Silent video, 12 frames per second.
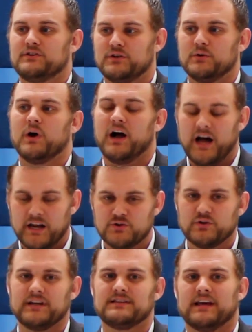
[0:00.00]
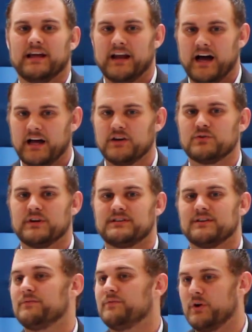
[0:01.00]
to hundreds and
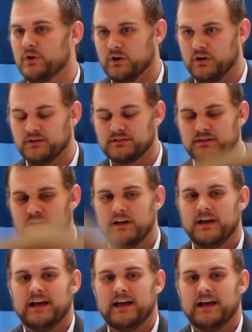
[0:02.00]
hundreds of funerals.